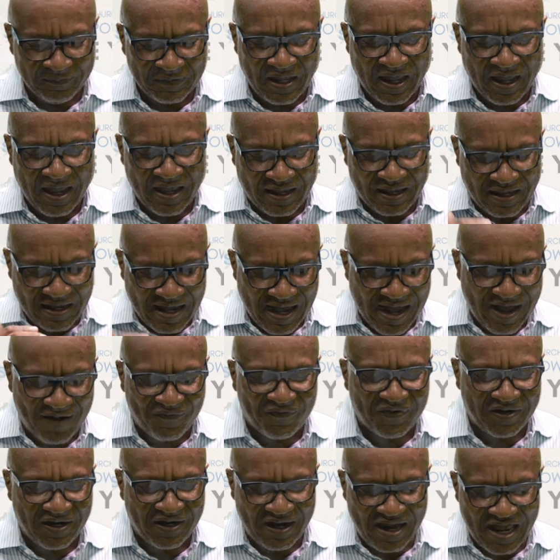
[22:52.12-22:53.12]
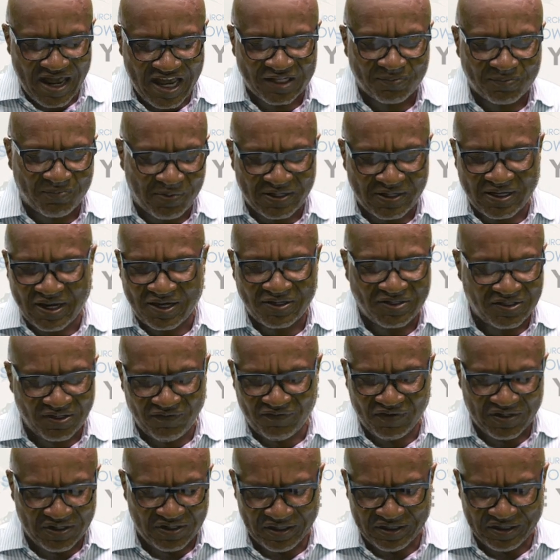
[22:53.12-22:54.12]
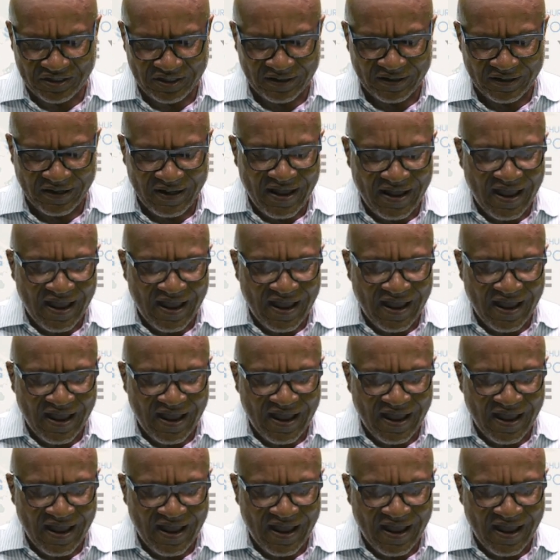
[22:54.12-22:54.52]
a confident expectation of good,